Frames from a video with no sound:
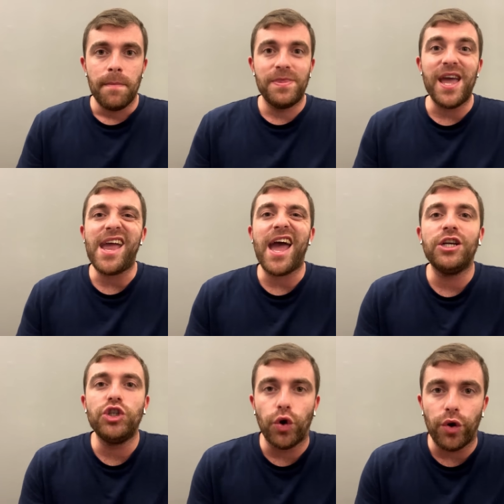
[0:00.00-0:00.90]
They
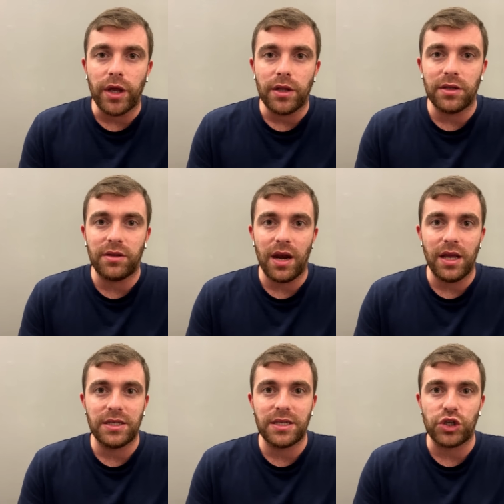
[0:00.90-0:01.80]
enjoy the
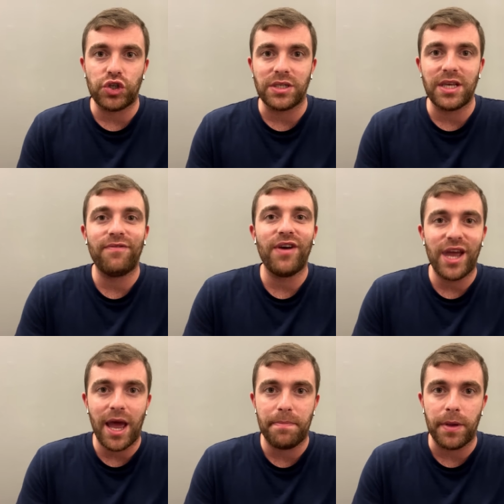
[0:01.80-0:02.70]
training sessions. They're very
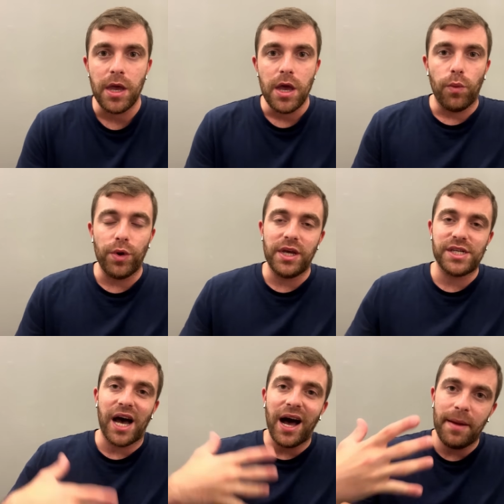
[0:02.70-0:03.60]
happy with
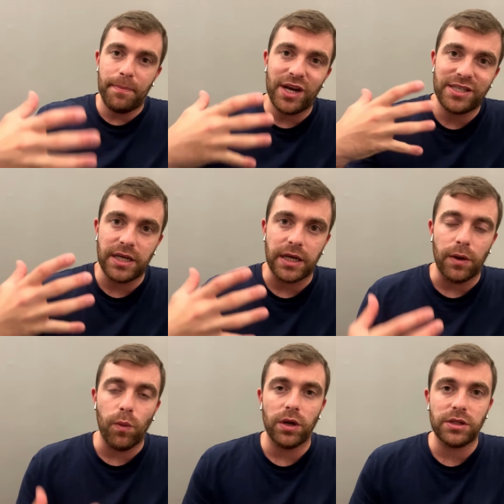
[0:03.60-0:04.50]
this high pressing
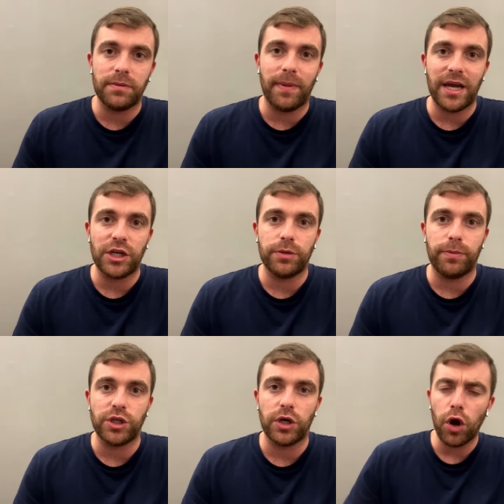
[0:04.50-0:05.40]
wanted by Ange
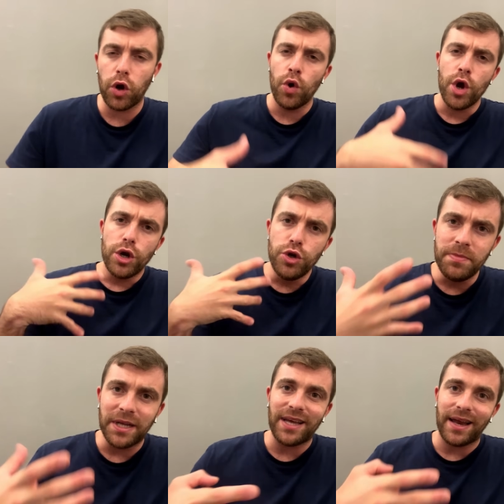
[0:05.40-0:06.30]
Postecoglou. New
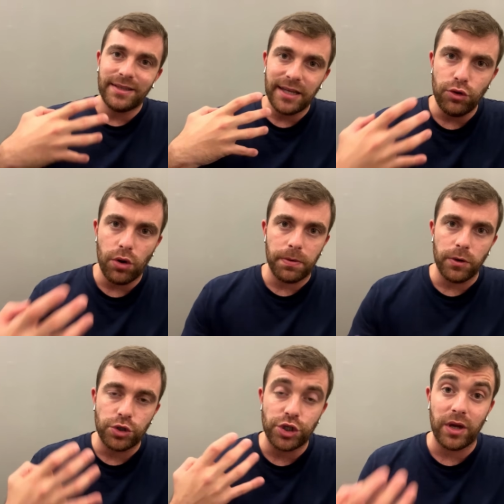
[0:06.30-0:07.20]
mentality, new
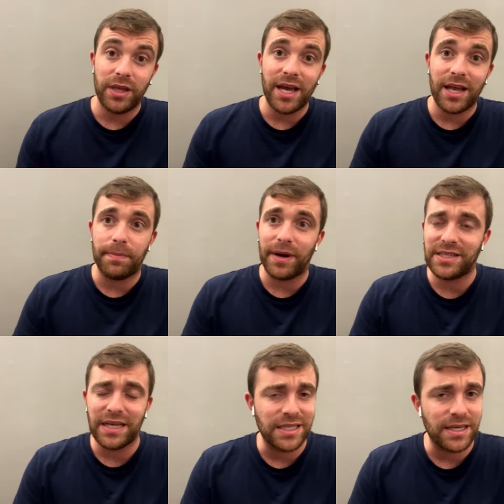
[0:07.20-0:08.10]
approach, new idea. The
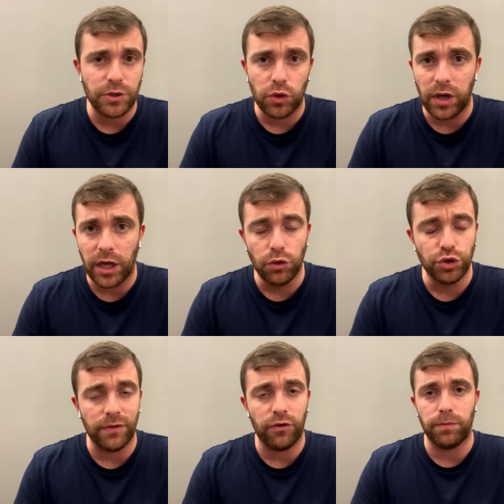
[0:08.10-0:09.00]
pressing is absolutely
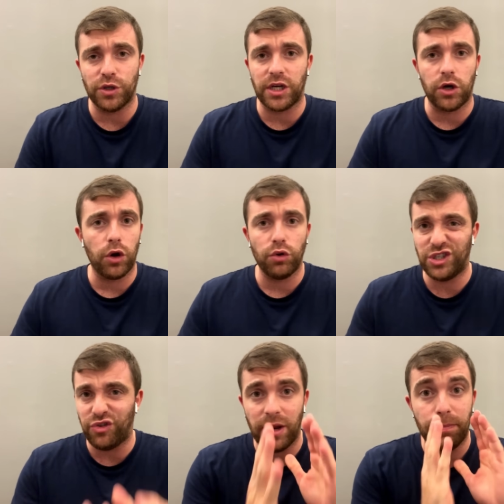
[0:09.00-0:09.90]
crucial for Postecoglou.
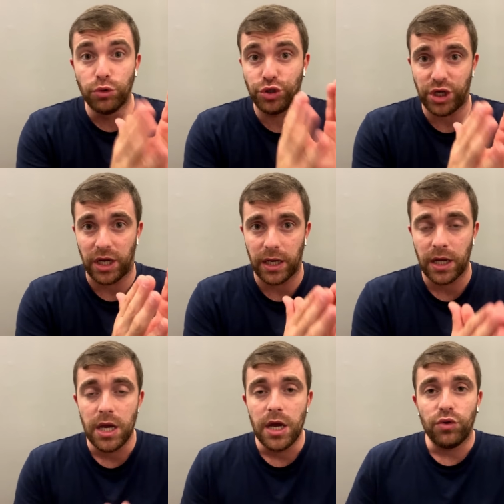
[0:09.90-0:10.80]
He's really pushing
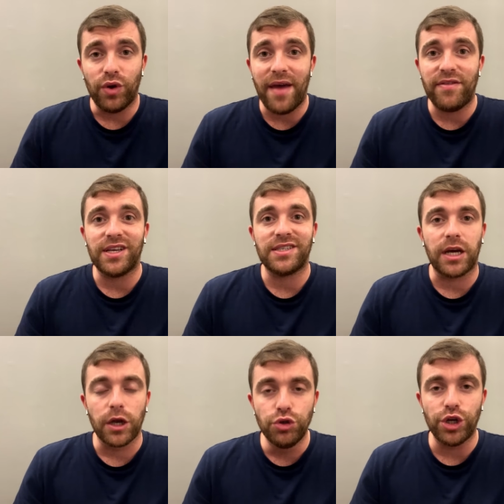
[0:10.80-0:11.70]
to have it as a
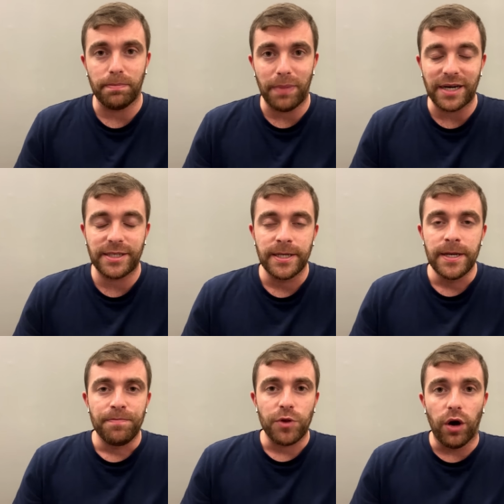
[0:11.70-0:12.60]
crucial part
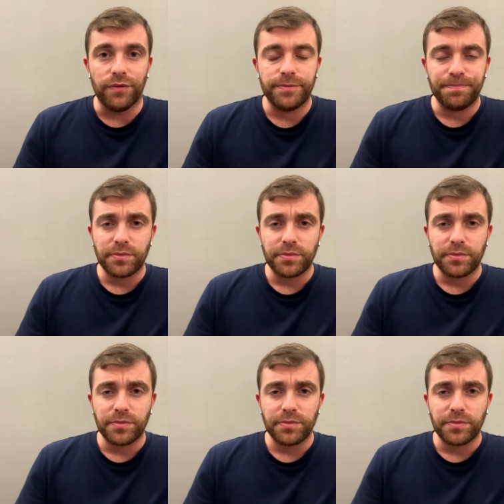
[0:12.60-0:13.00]
of